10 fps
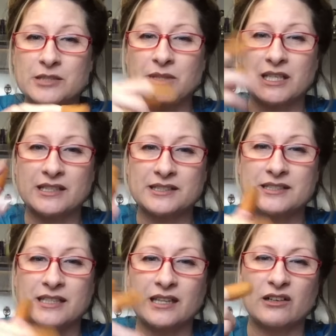because
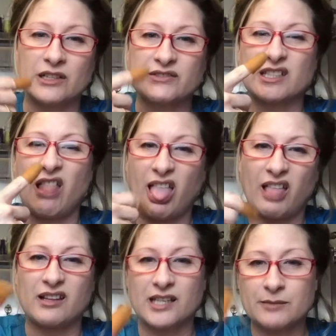then they don't have
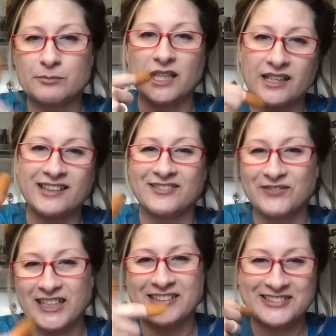to keep licking their
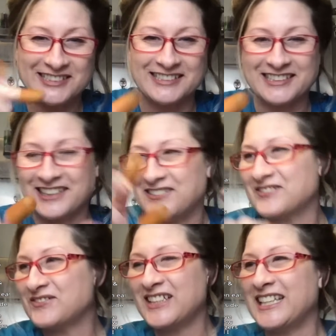finger and,
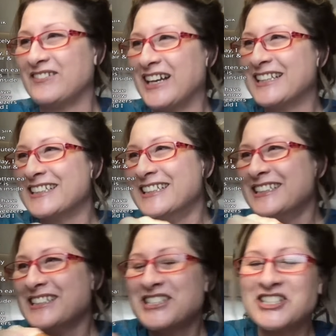anyway.
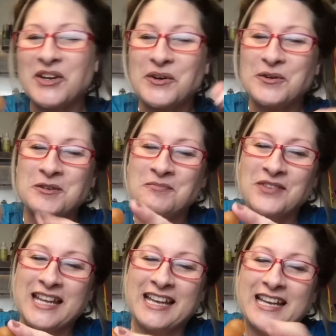So
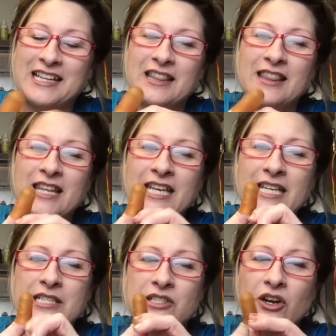
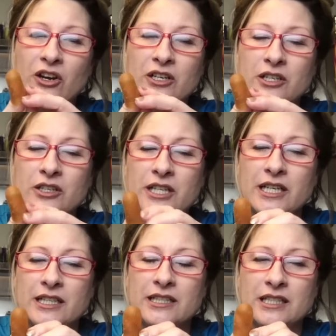these are
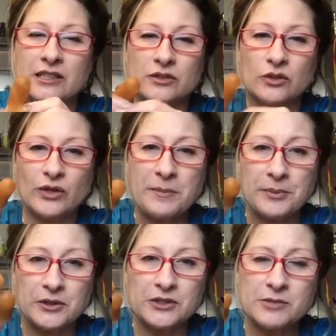good little
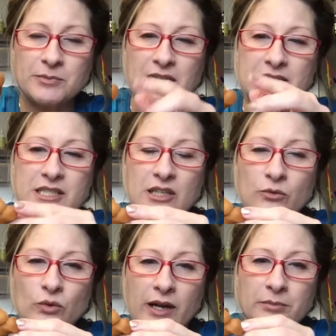grippers because they're
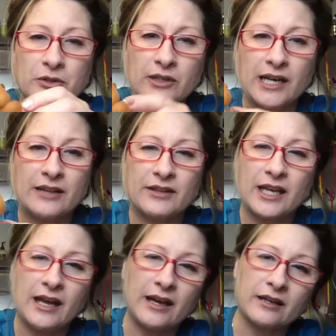rubber and they
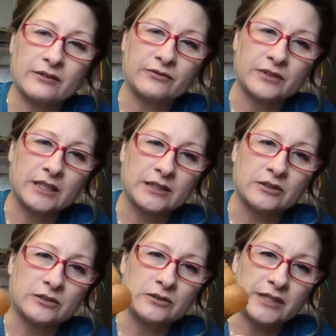have
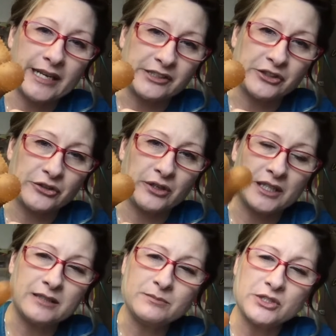little texture on
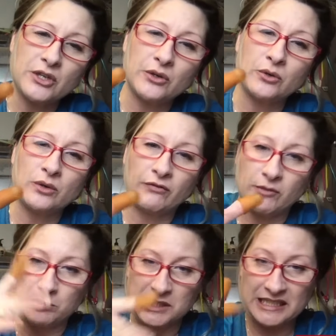them. So if you
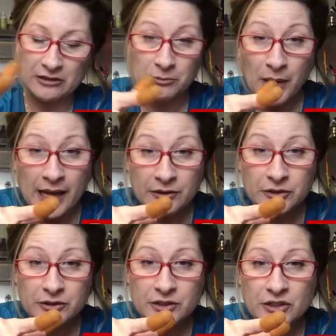put the ear
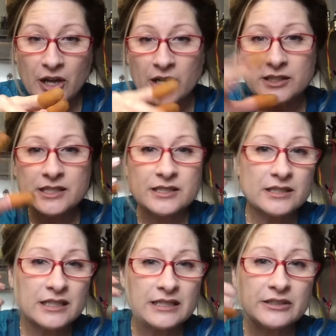powder on your dog's
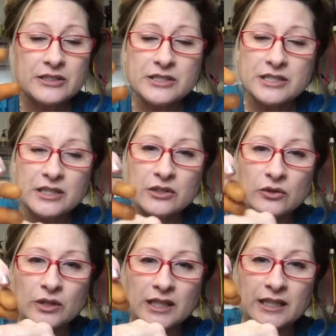ears,
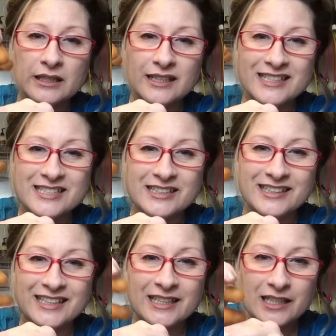you can
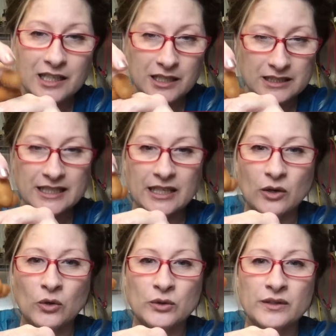easily get a
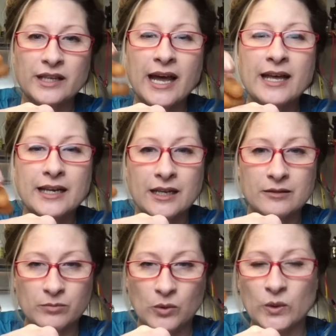hold of that
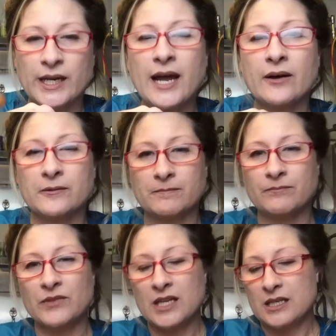and pull it out.
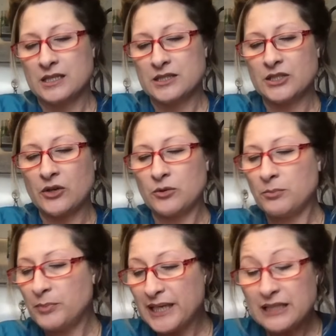So,
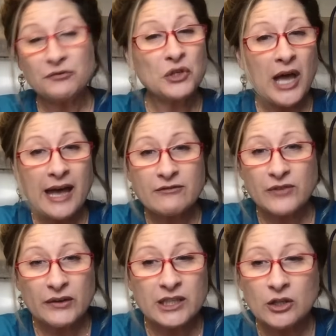but if you have
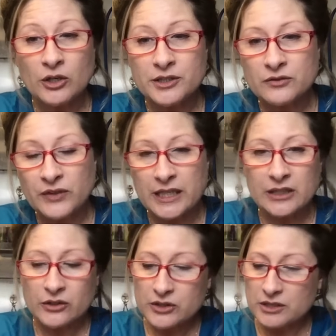very large
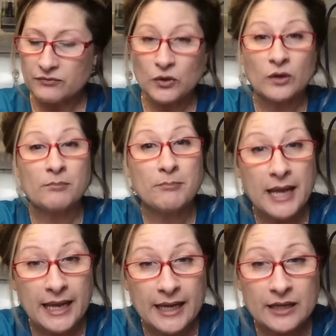fingers, if you're a
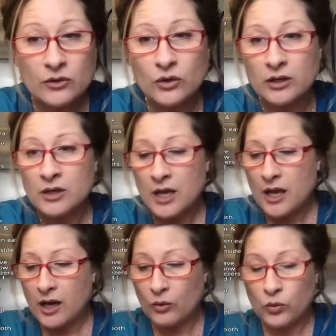man or
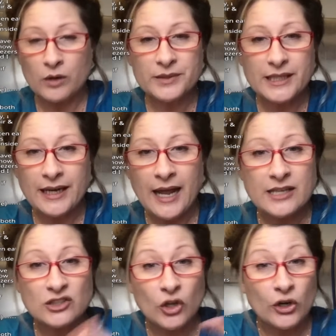a woman that
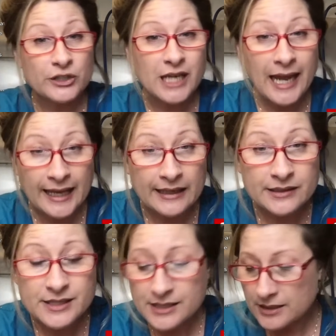has large
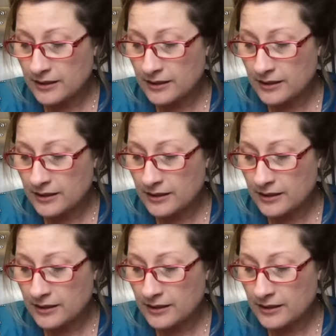hands,